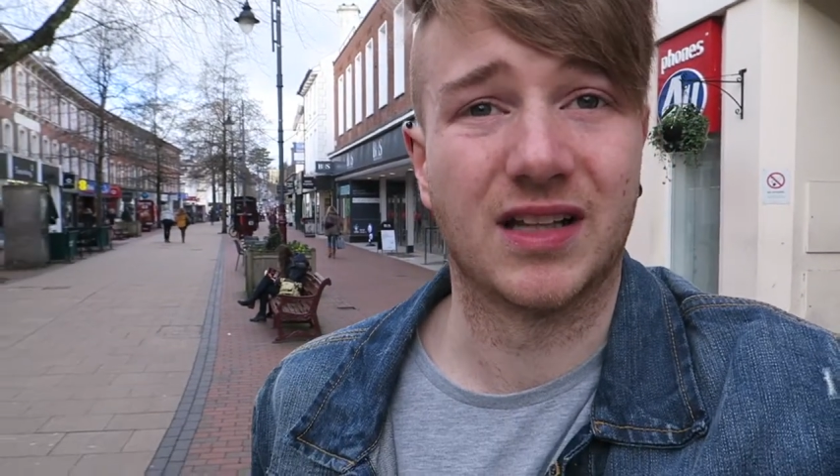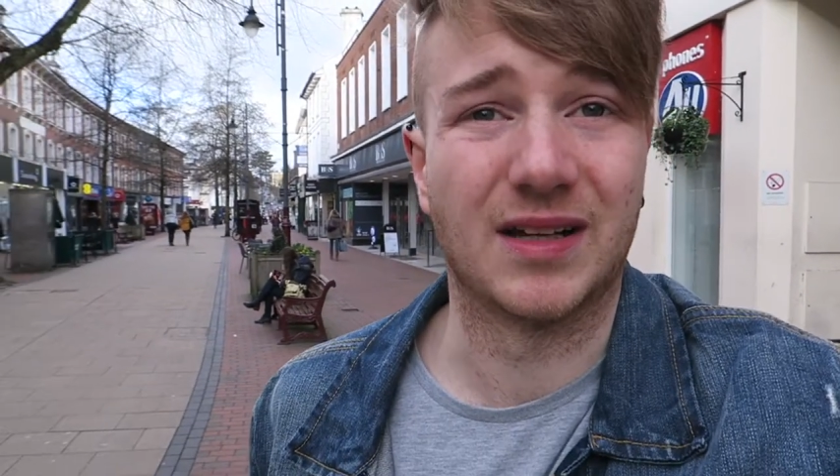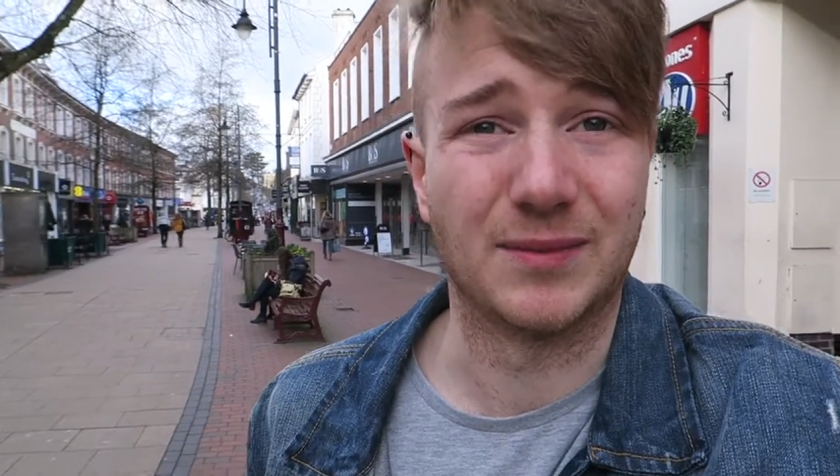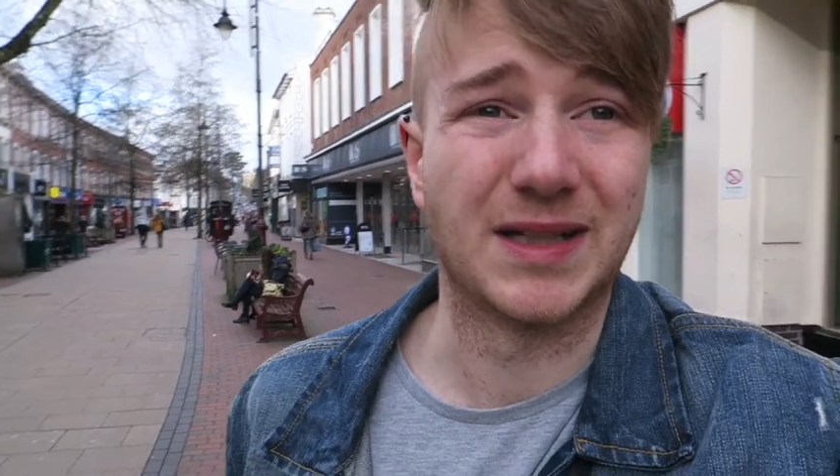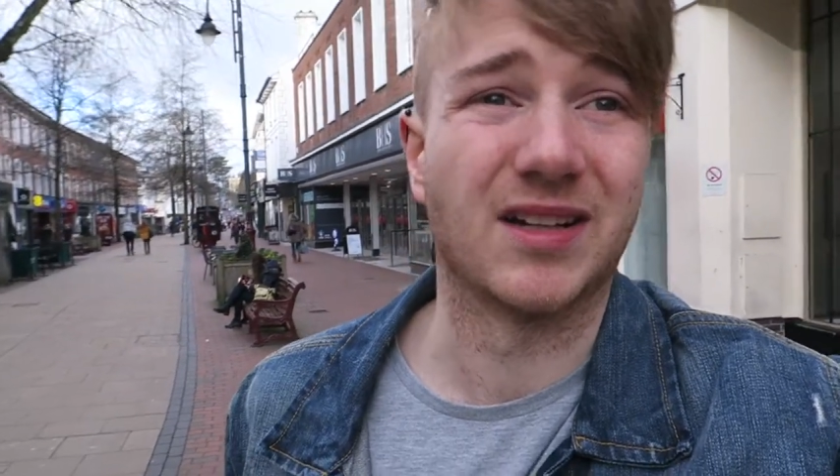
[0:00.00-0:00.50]

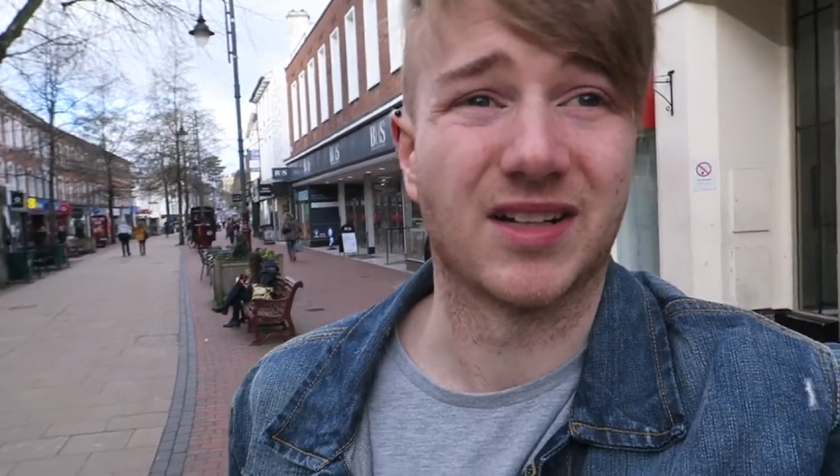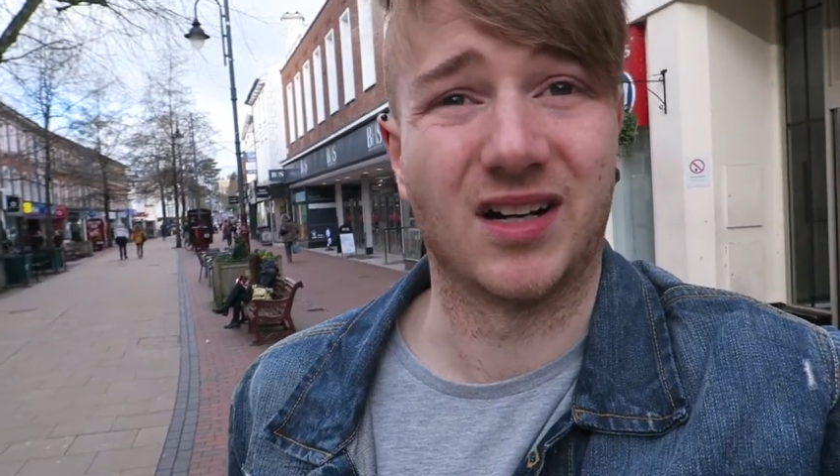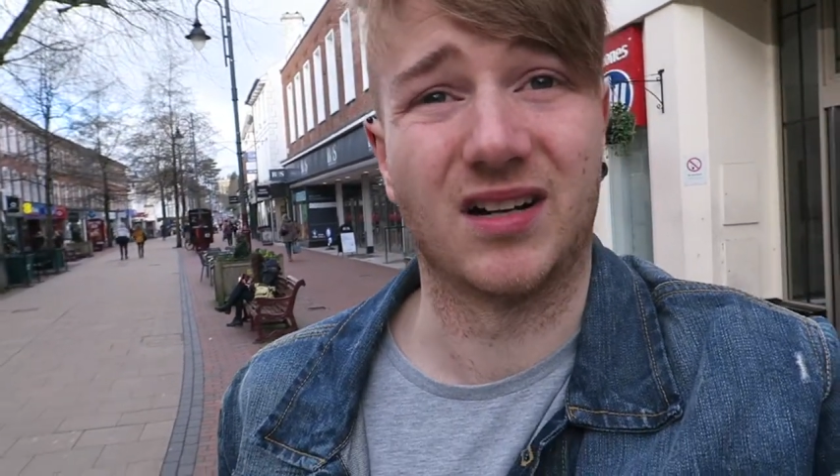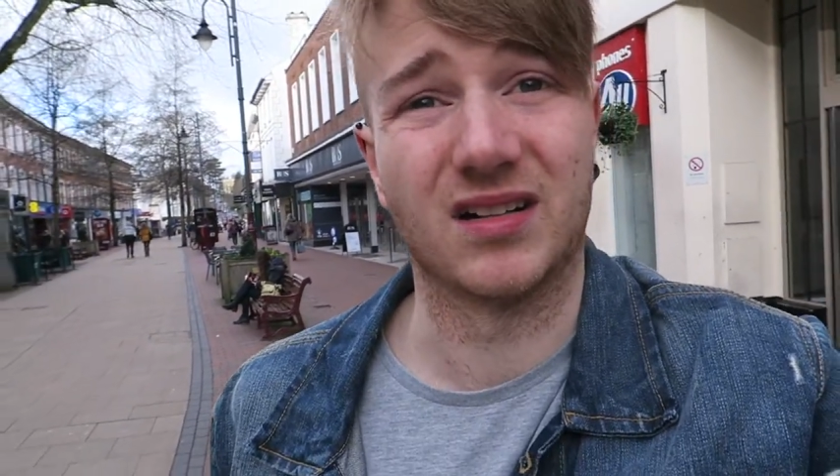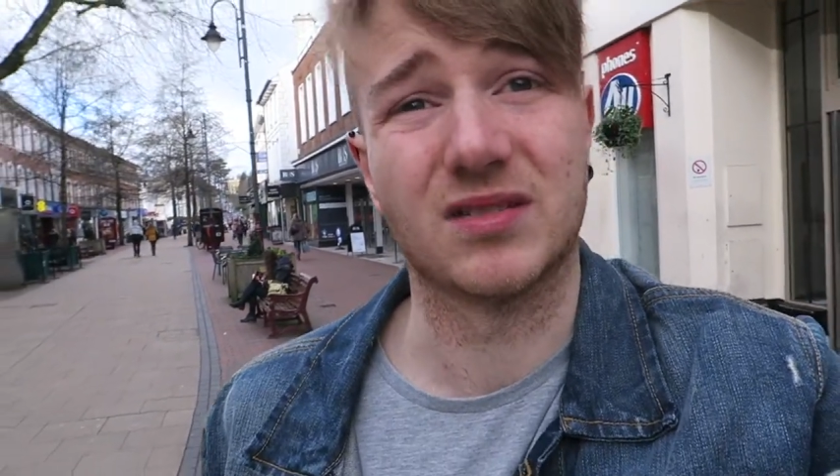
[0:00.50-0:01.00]
I mean, like
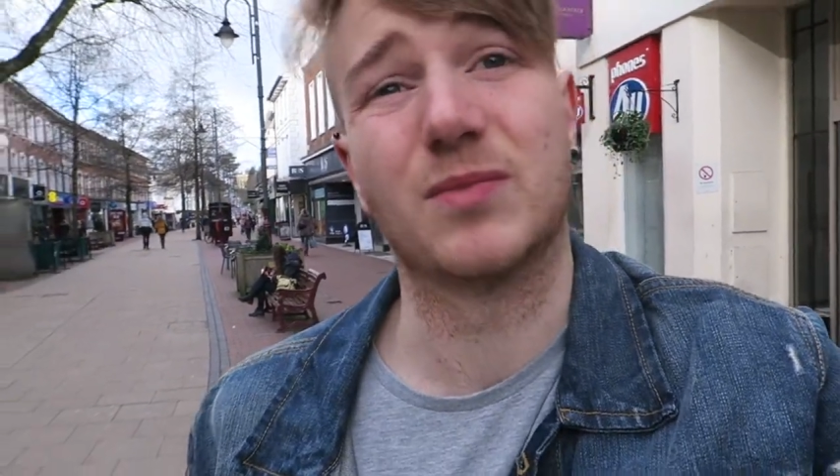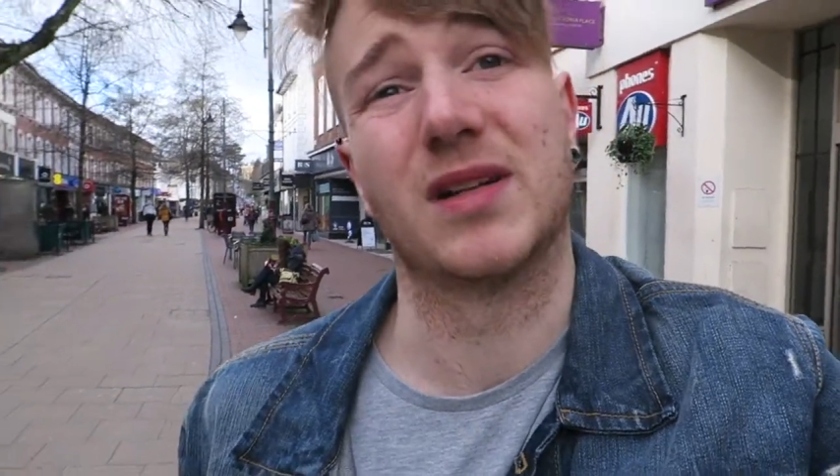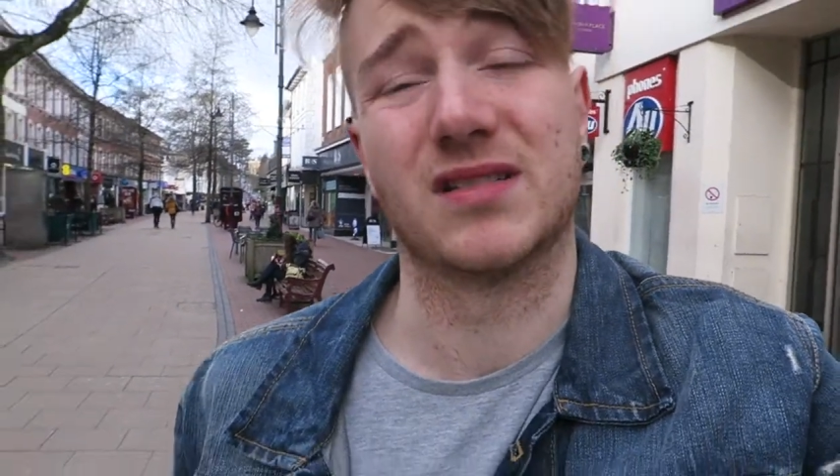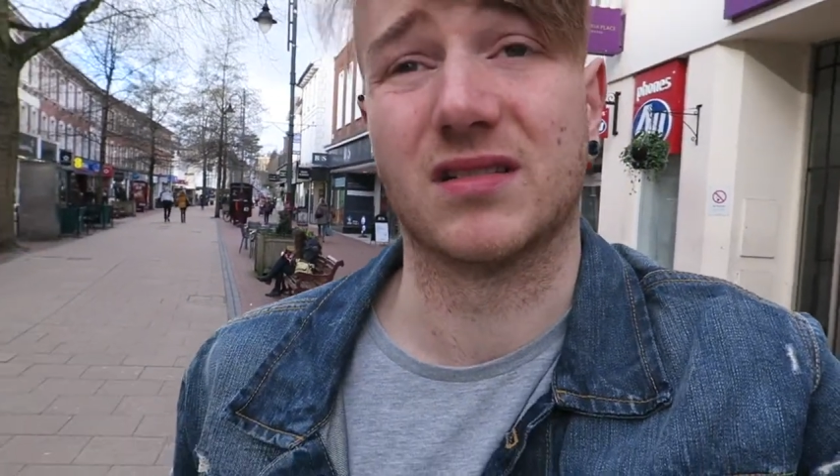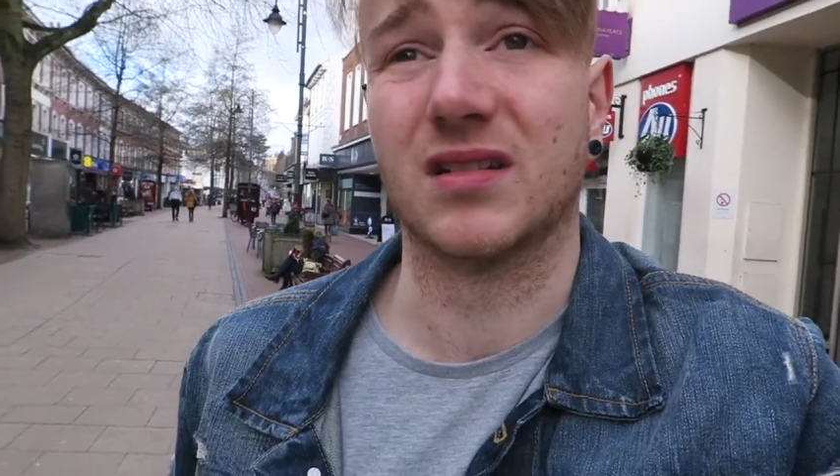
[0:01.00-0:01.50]
card,
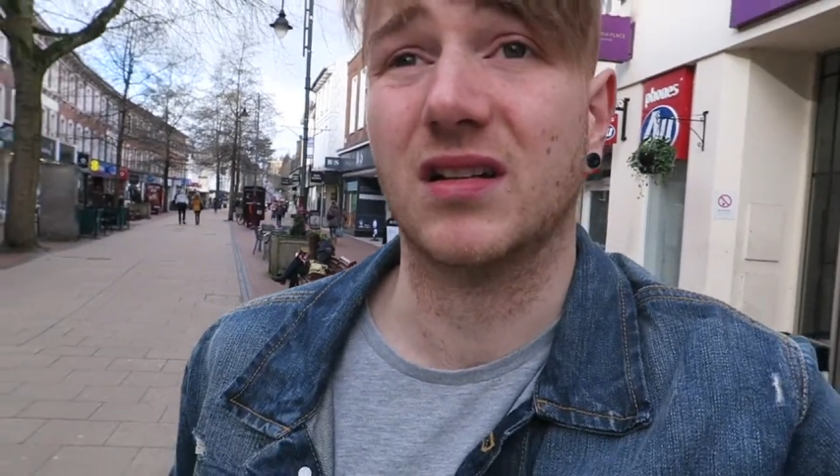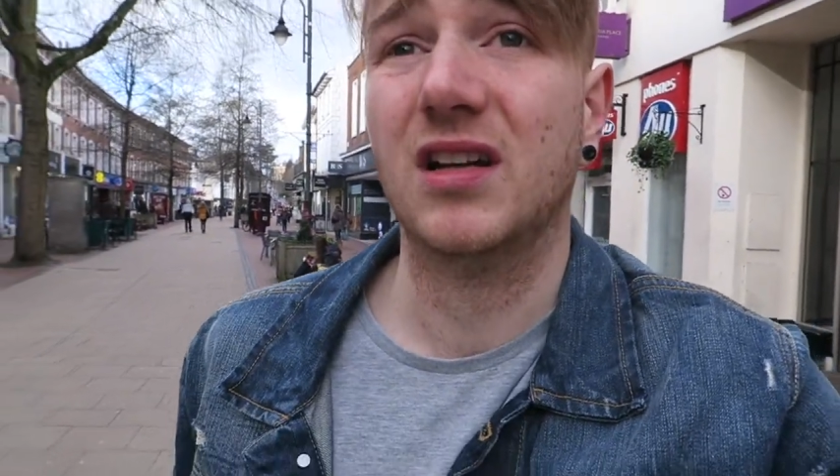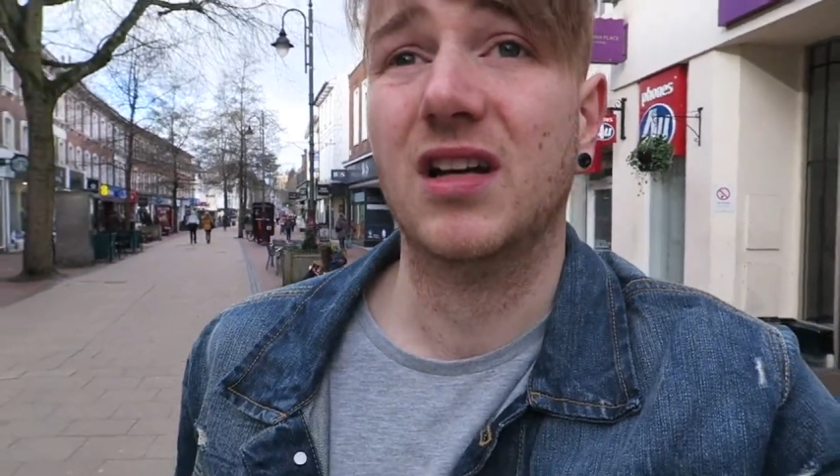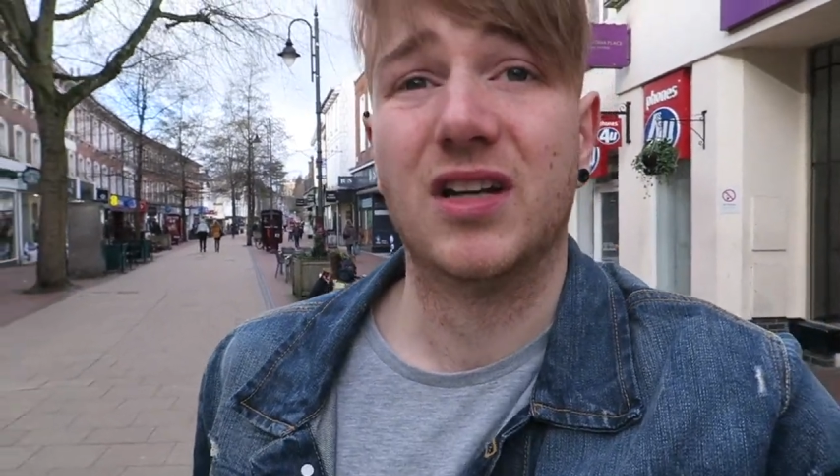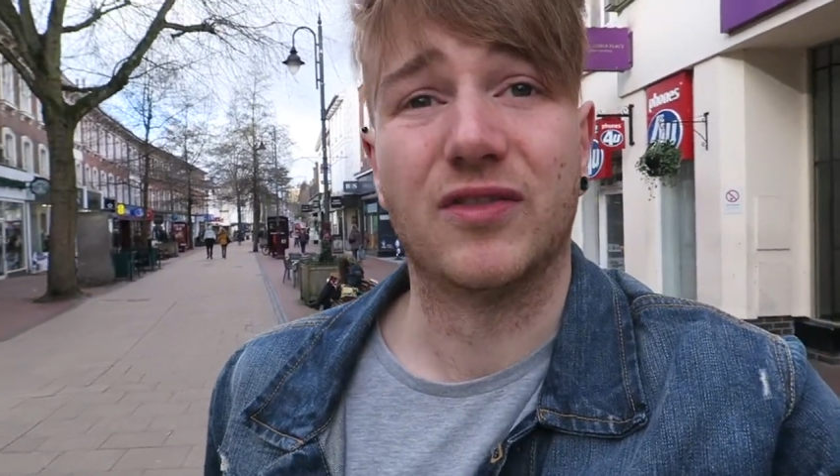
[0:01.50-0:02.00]
present,
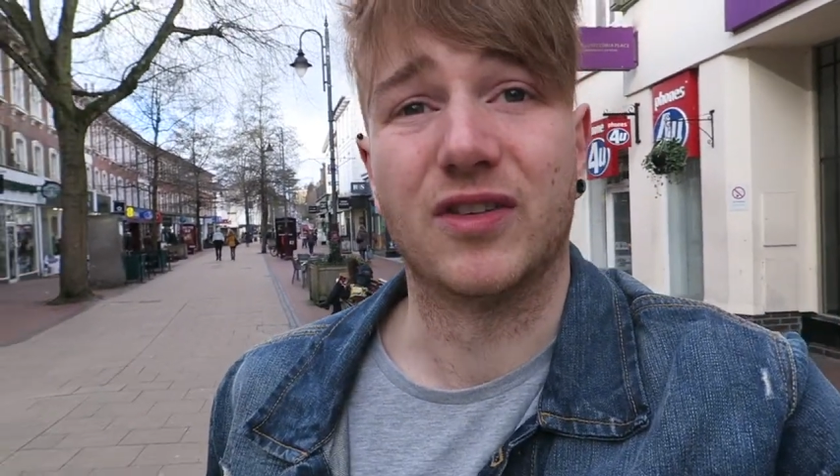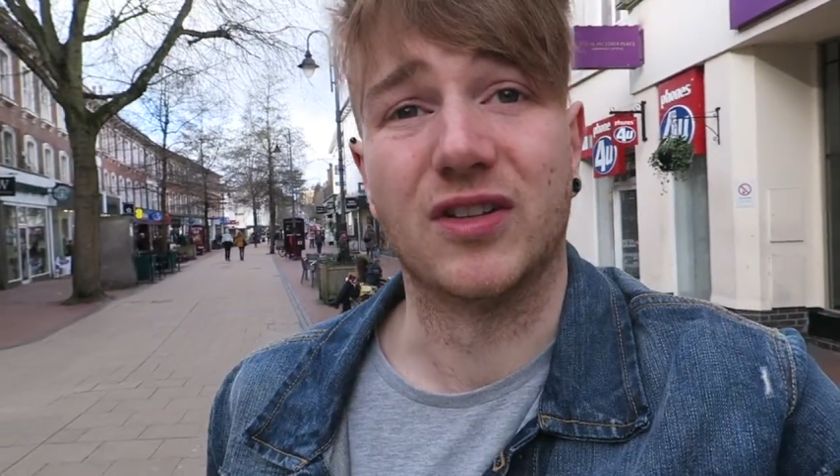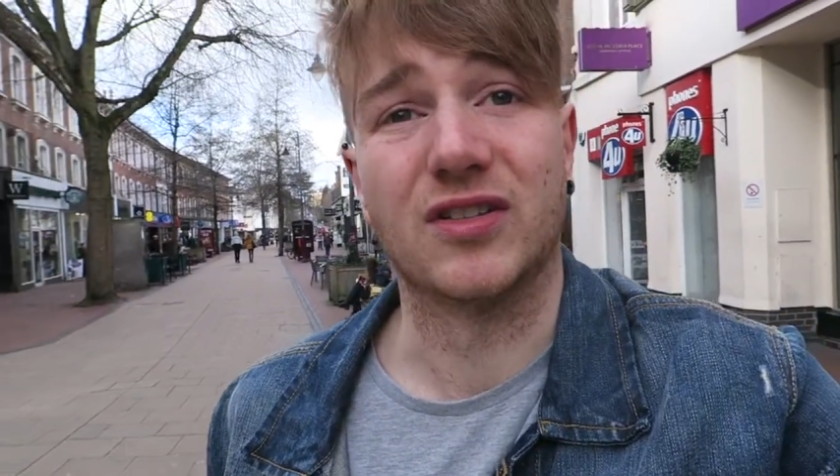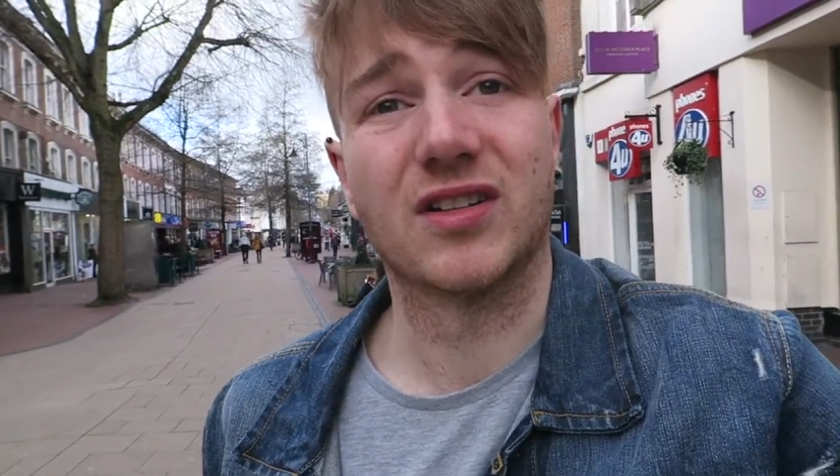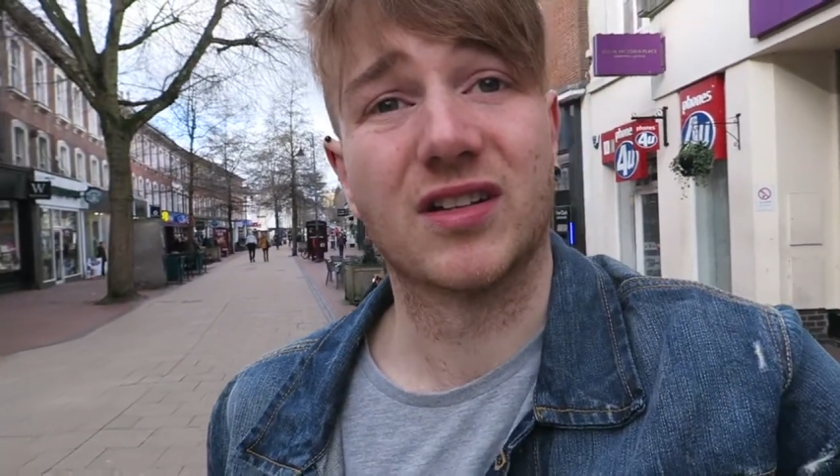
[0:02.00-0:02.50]
food.